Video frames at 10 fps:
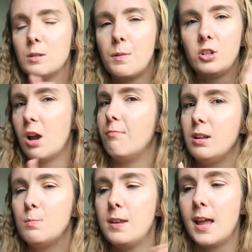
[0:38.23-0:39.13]
but generally
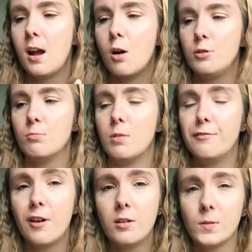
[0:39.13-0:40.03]
speaking I'll do them on my
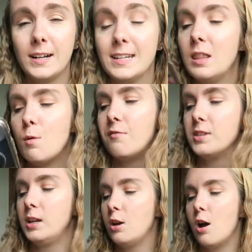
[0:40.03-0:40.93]
phone so I can tick them off as
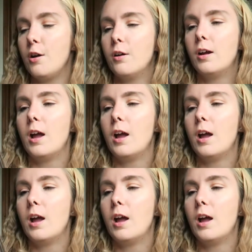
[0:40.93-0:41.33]
they go.